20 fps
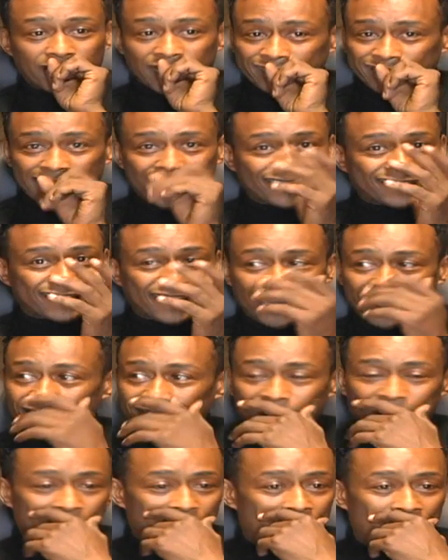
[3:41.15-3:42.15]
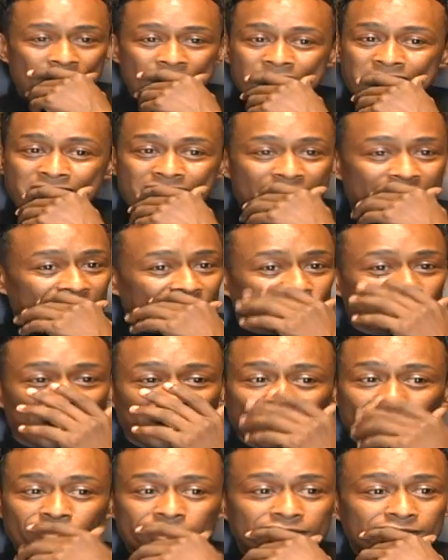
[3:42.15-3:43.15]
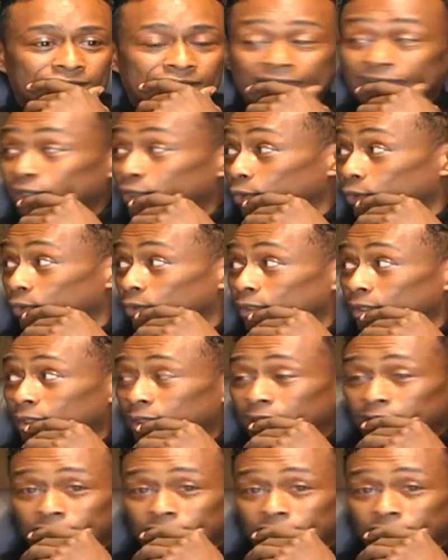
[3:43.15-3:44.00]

That's like saying, yo, I ain't trying to read that, dude.